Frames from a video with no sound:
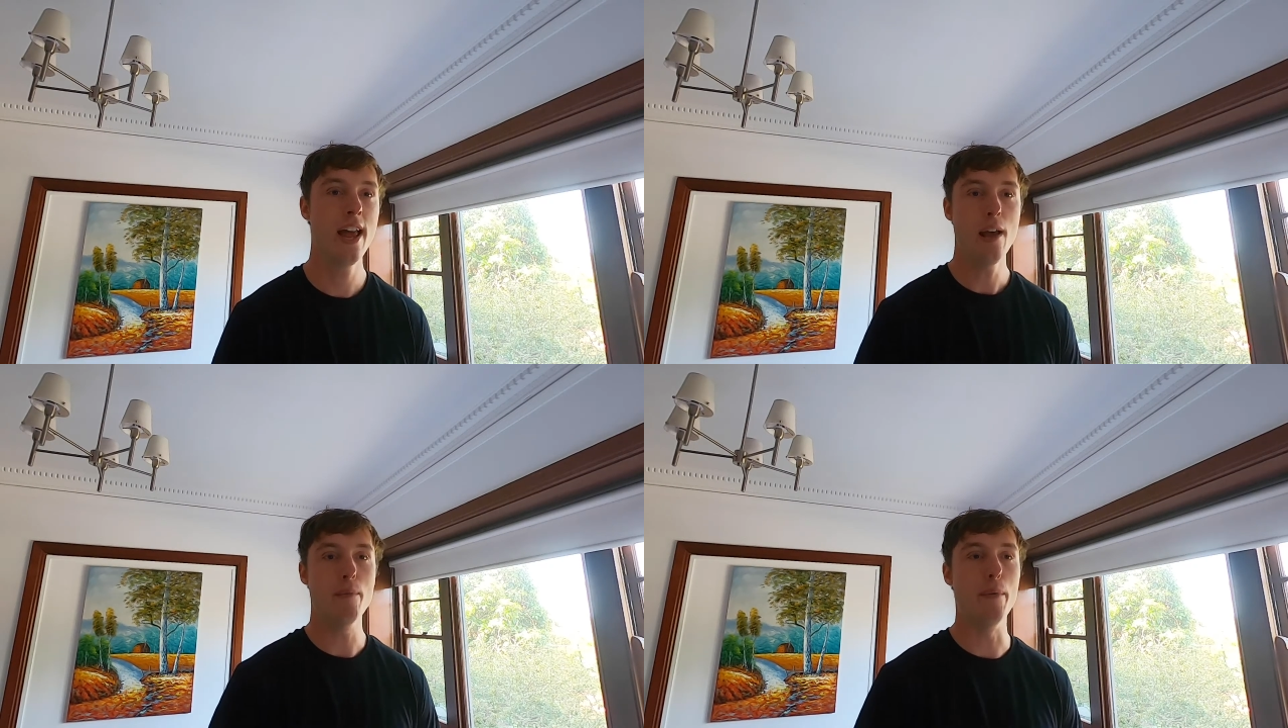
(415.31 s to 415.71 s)

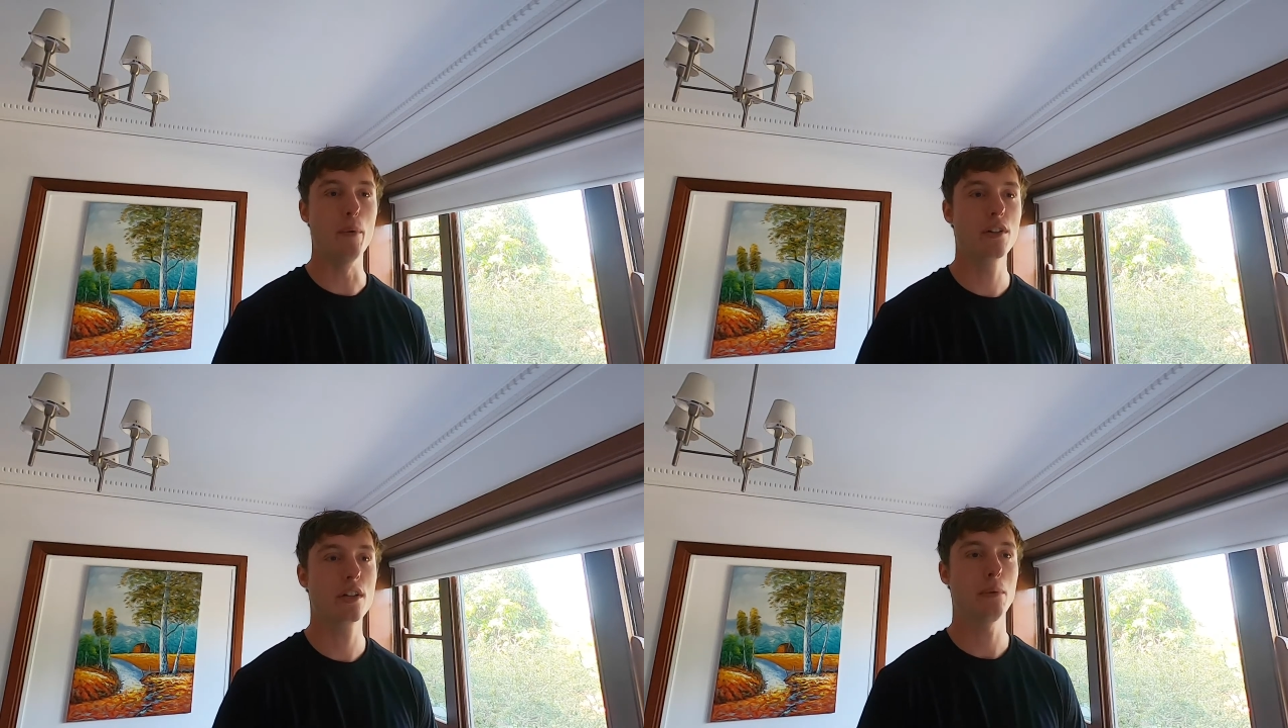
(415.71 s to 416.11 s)
Maybe
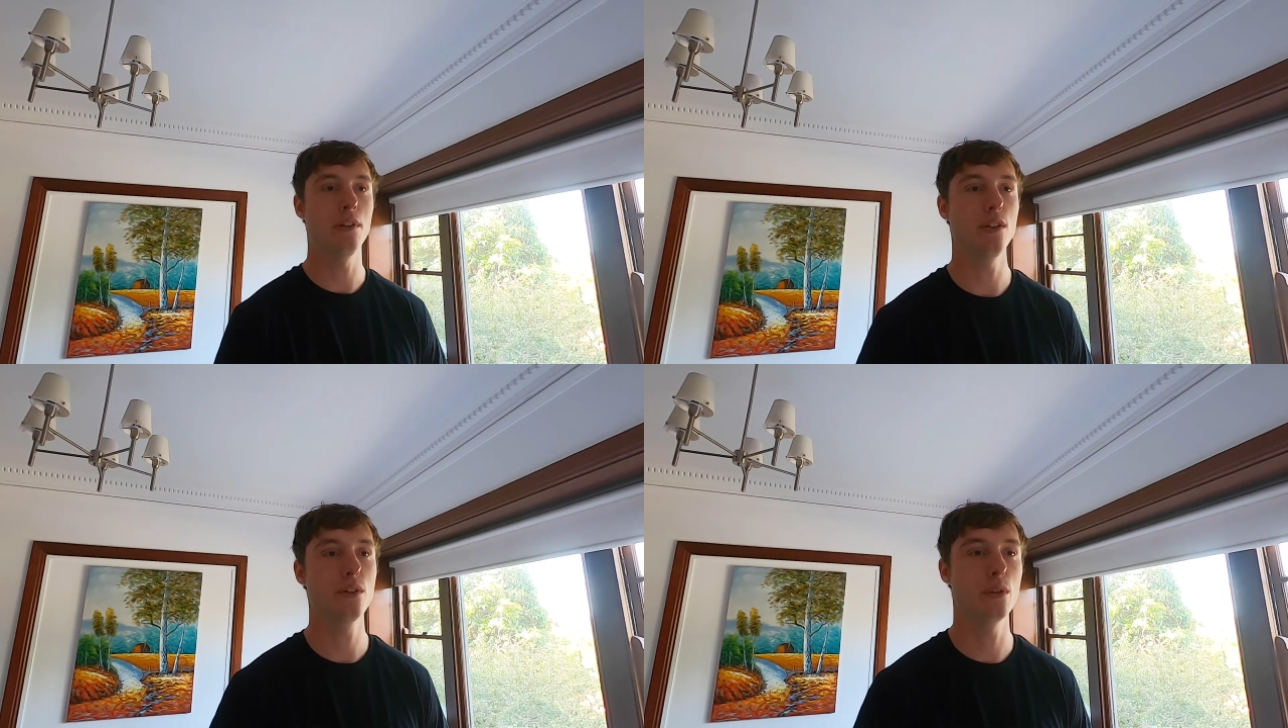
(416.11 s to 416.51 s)
watch a couple of
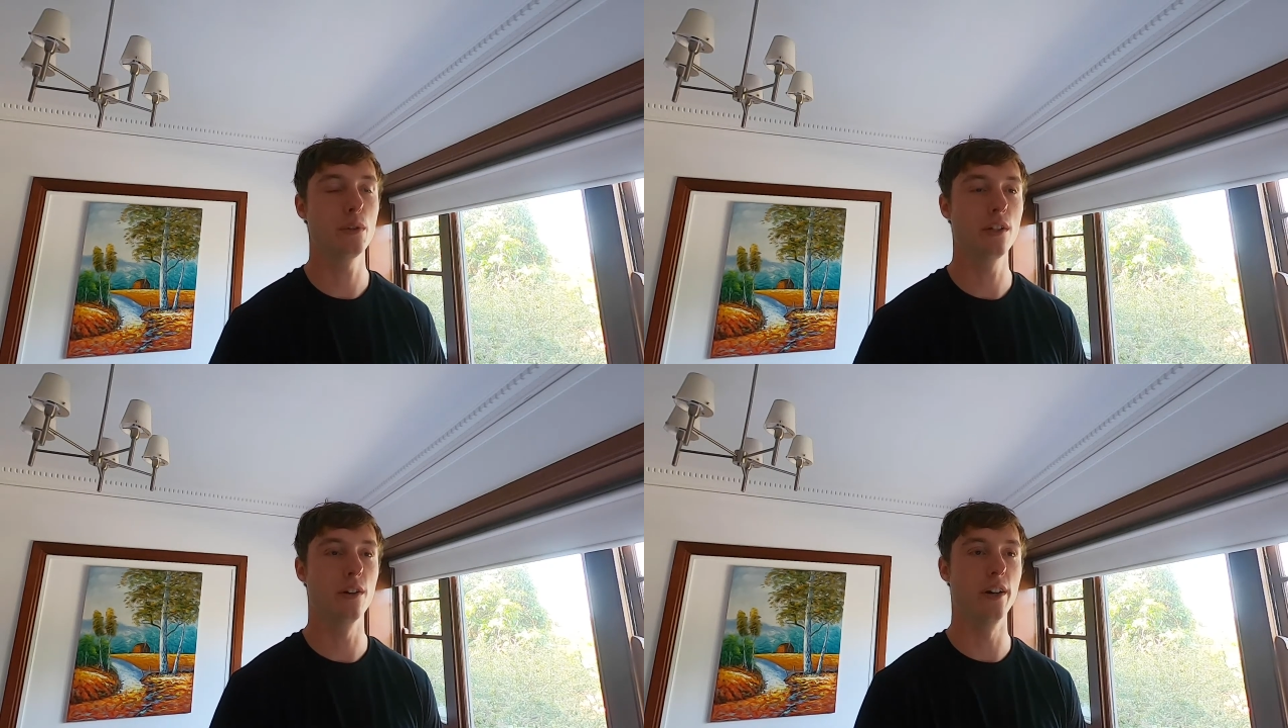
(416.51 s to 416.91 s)
YouTube
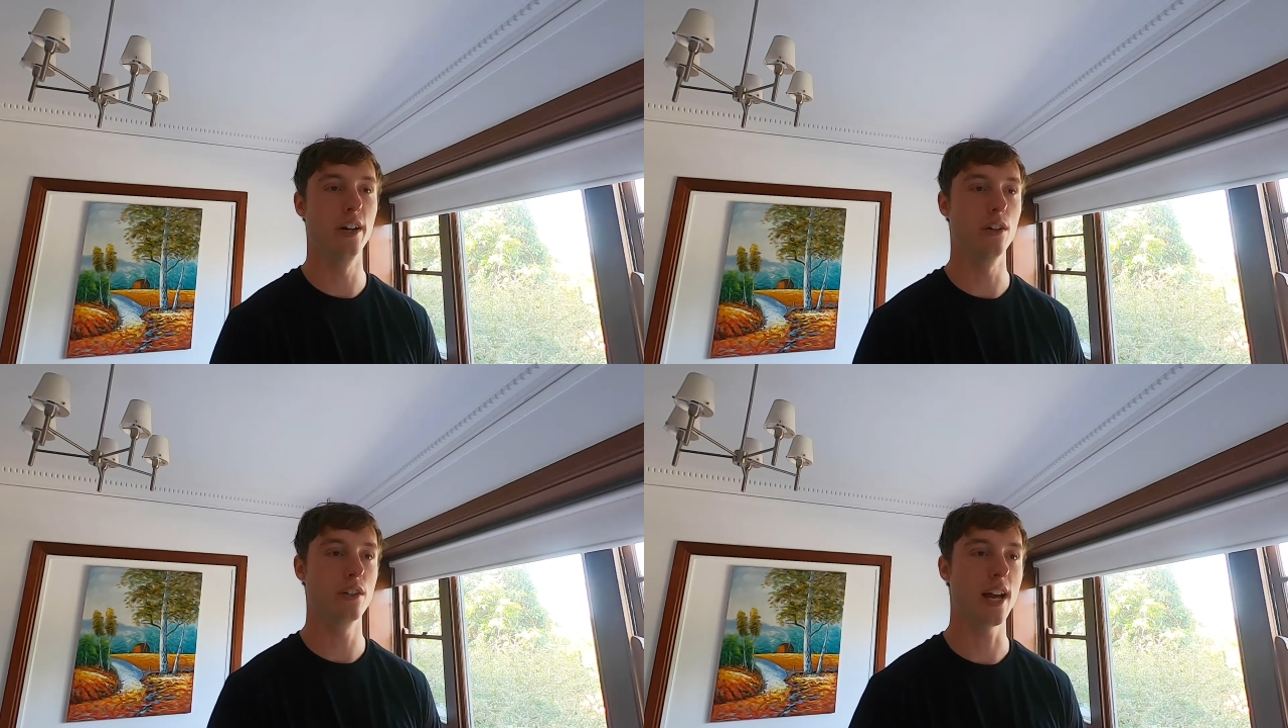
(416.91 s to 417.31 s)
tutorials,